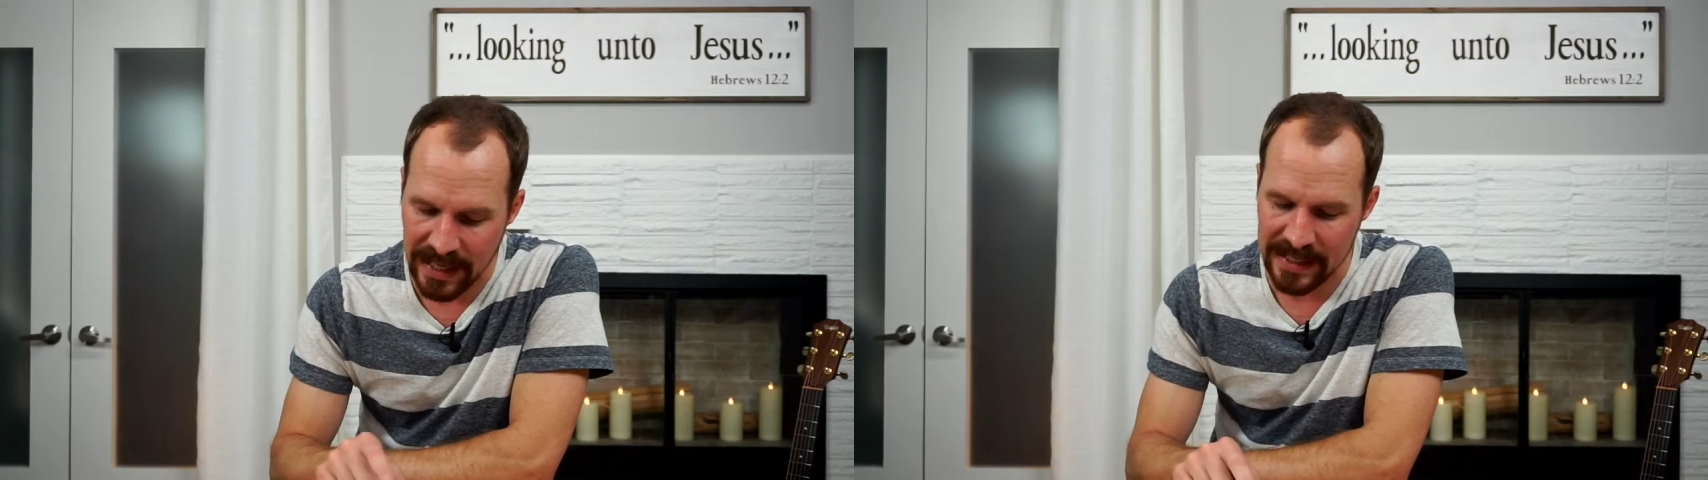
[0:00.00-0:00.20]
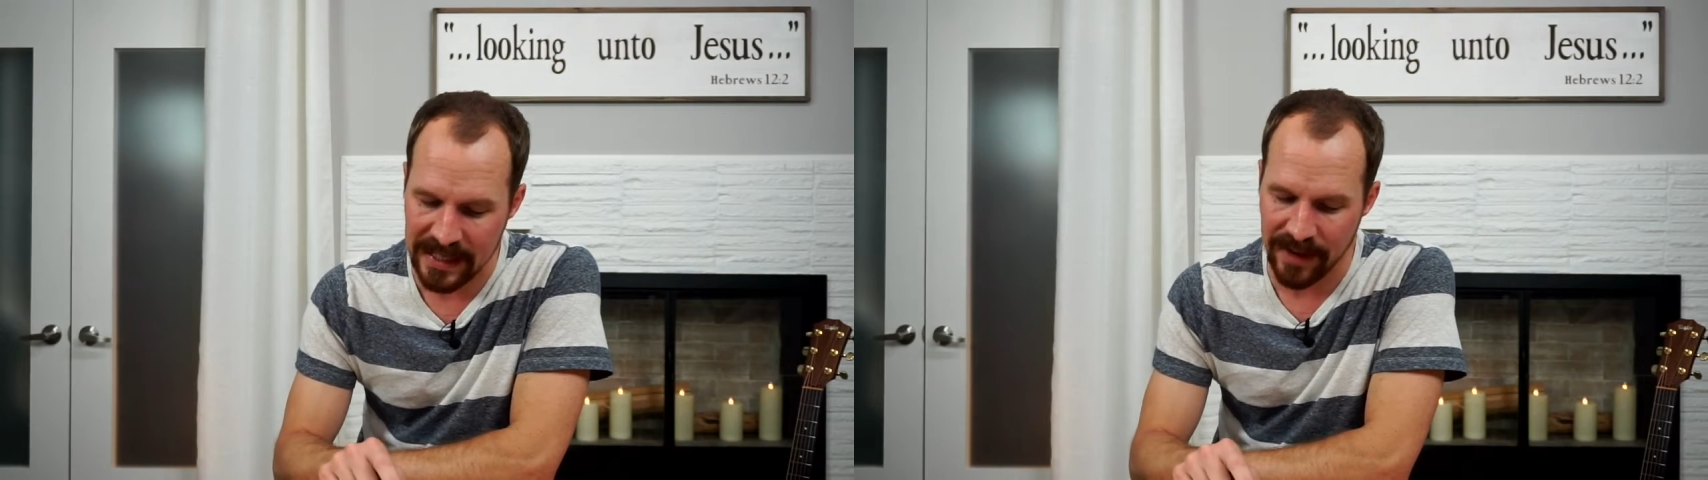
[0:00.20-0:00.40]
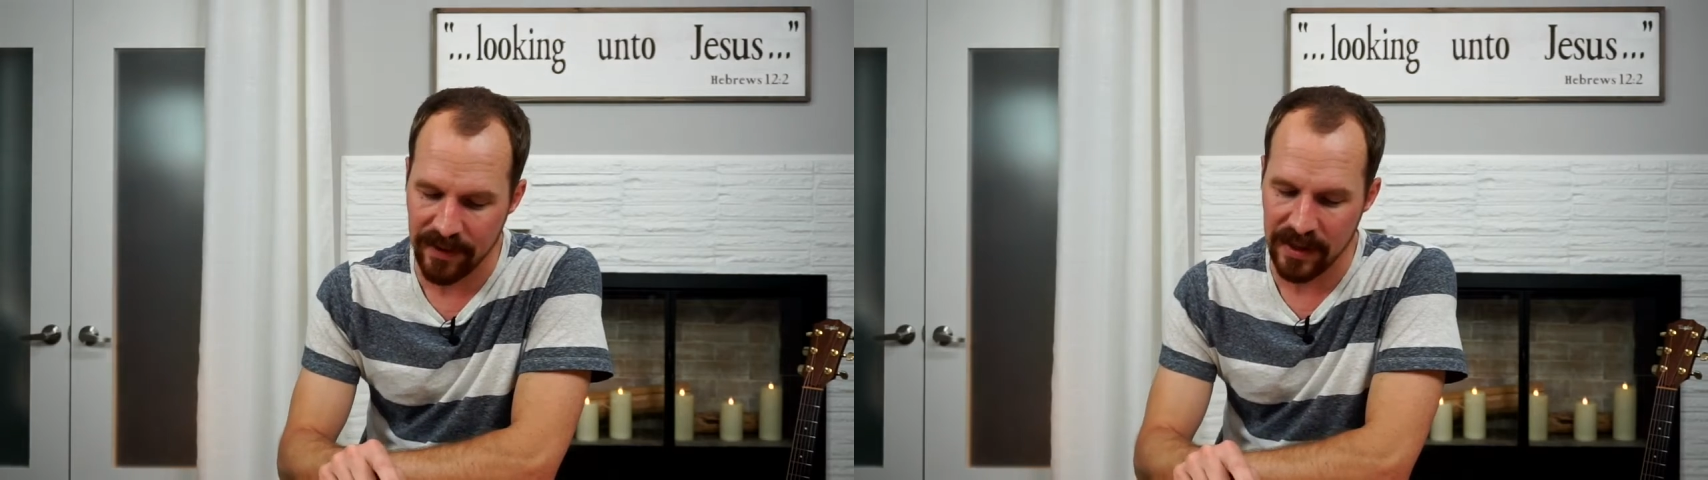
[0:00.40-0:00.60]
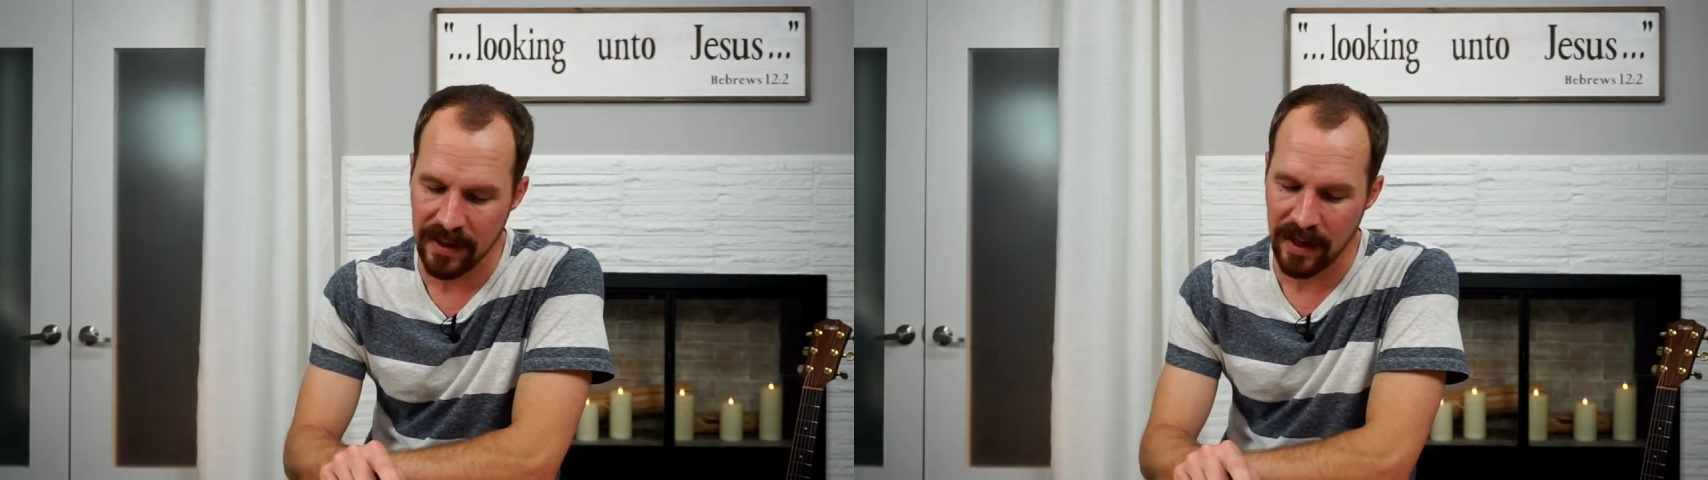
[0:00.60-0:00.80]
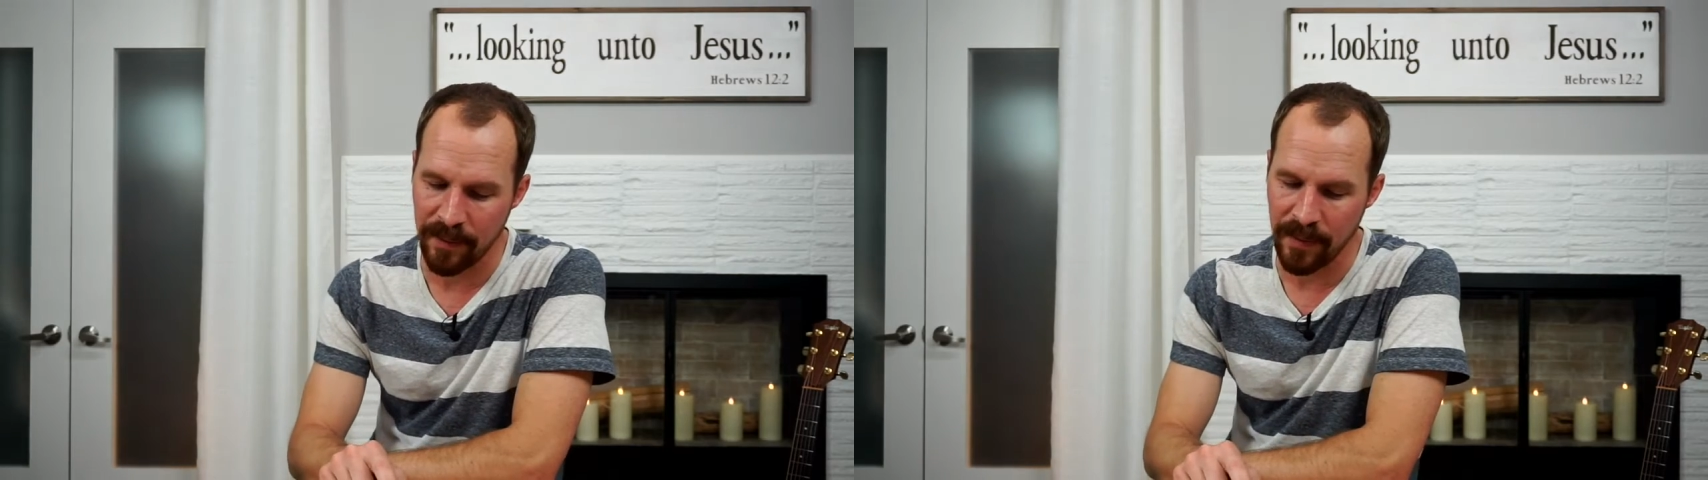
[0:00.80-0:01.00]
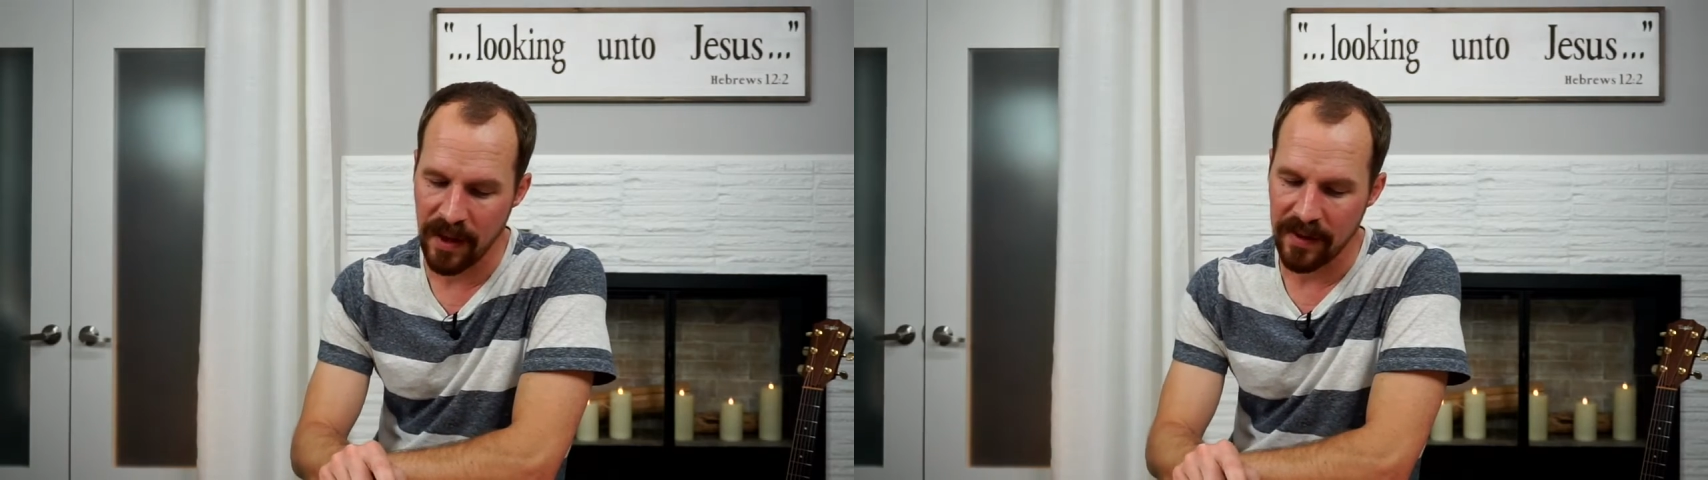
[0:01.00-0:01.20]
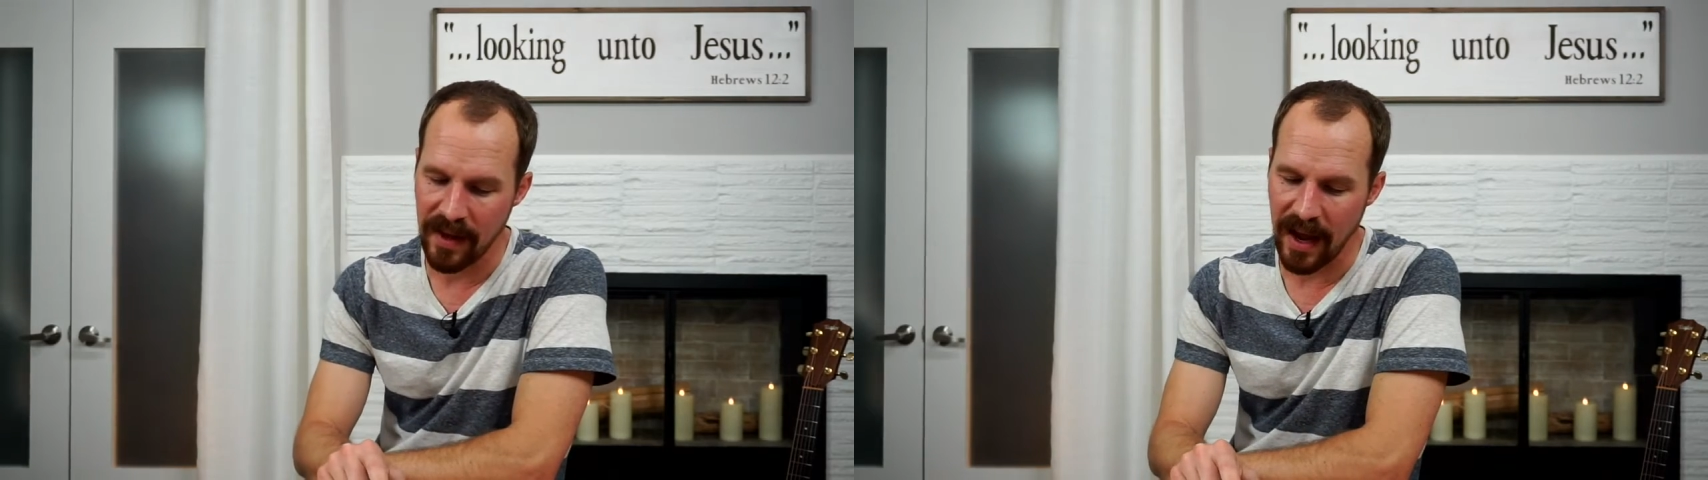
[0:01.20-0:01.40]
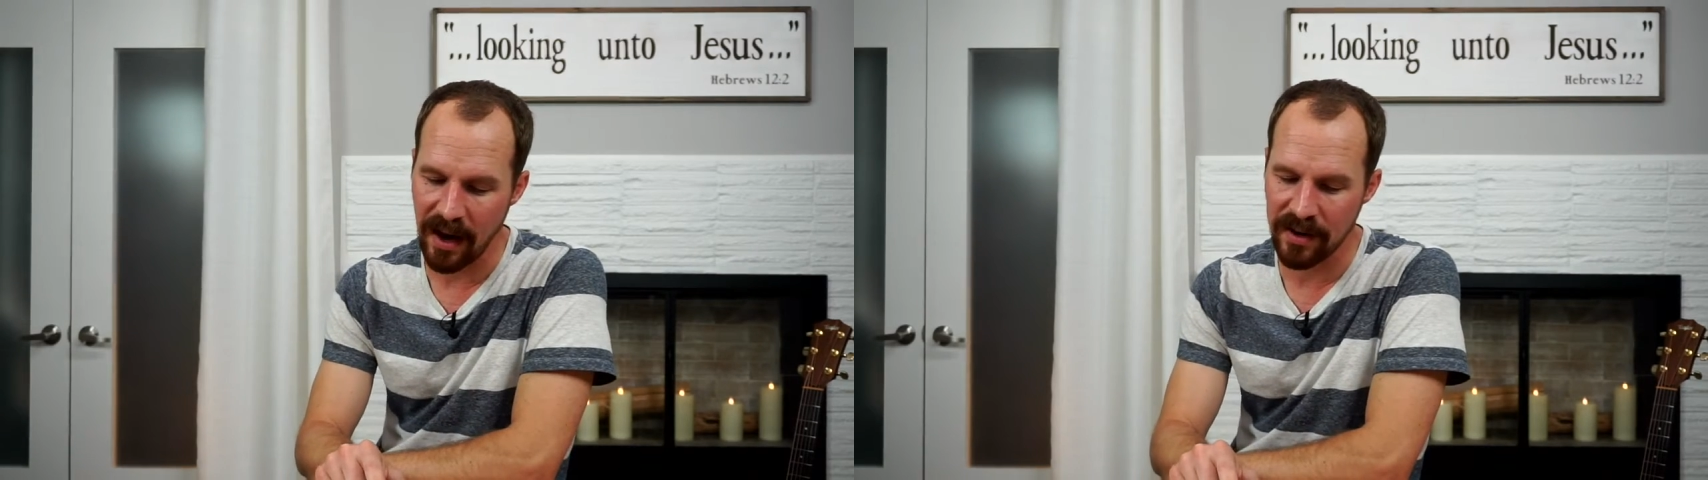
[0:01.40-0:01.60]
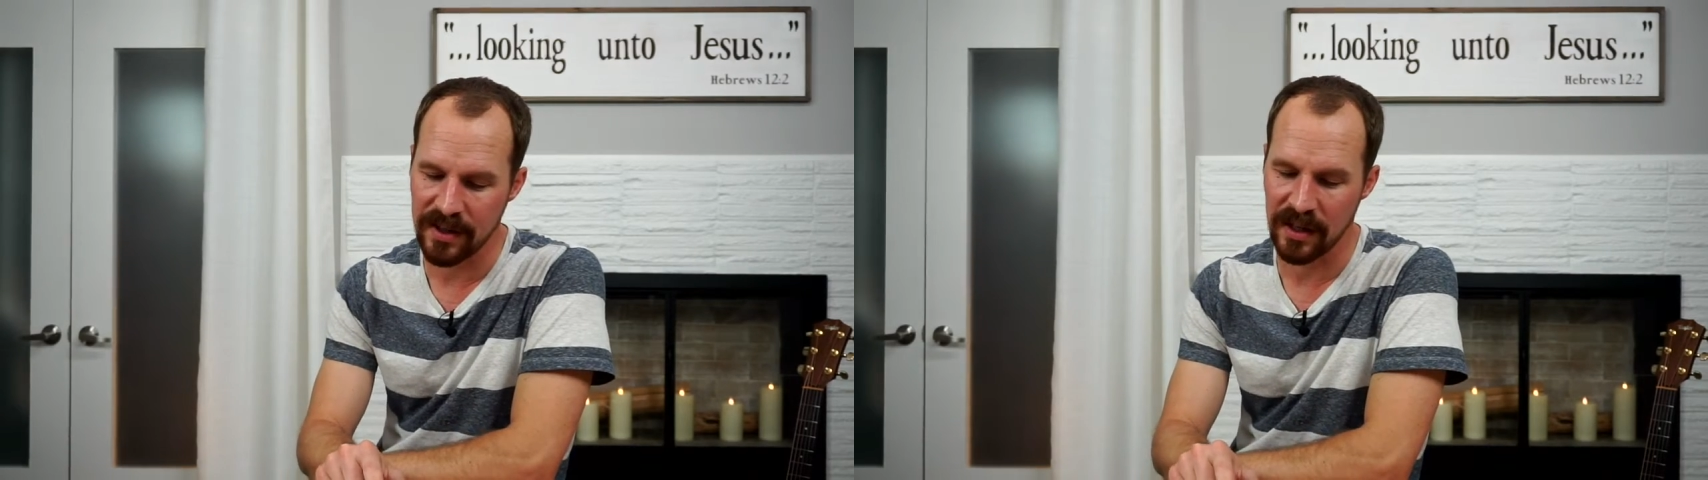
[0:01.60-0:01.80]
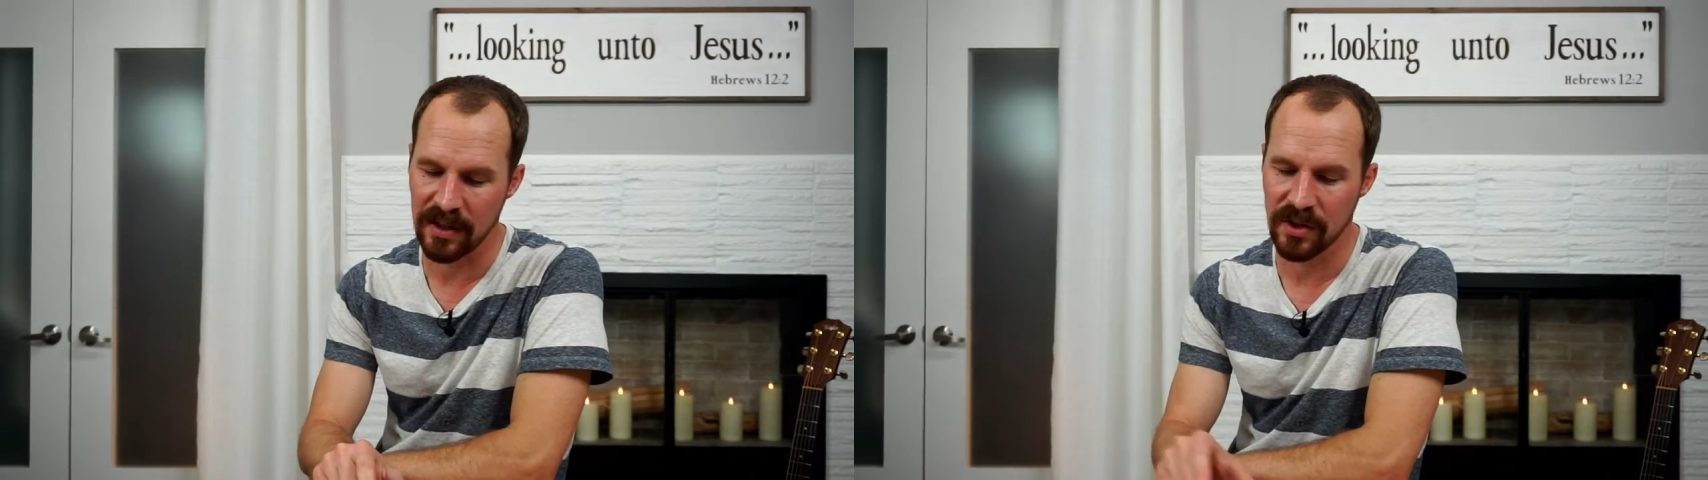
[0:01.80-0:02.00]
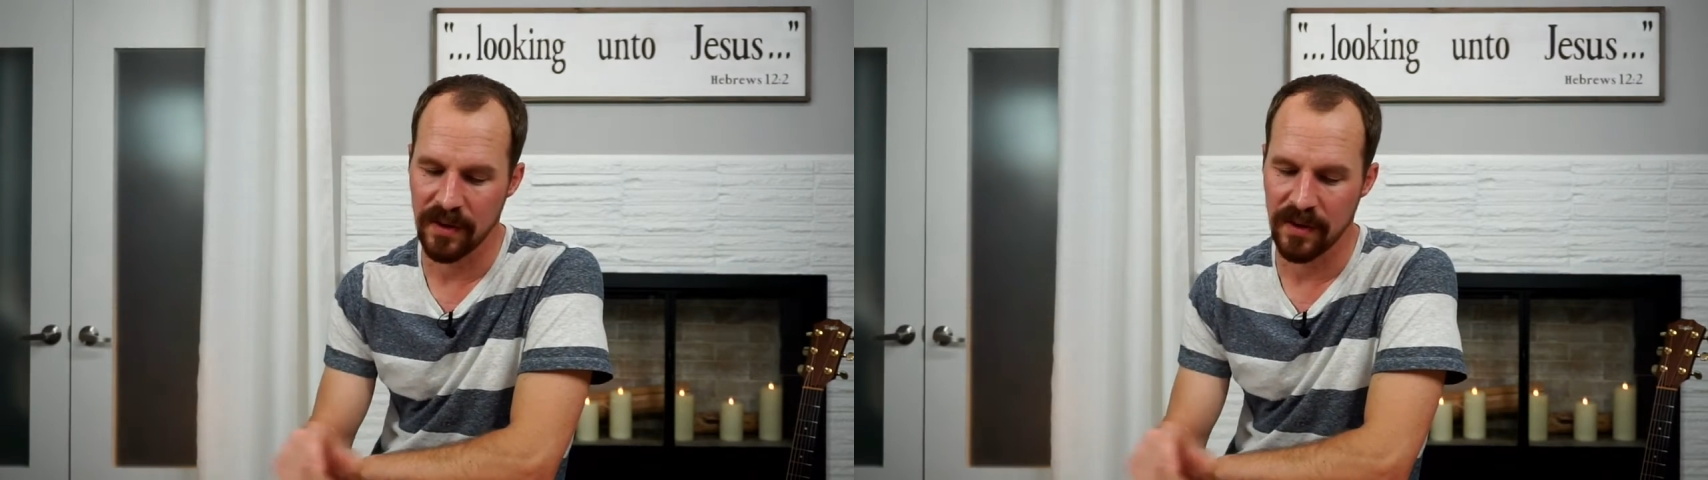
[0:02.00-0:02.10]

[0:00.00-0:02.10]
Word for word: in giving them the heritage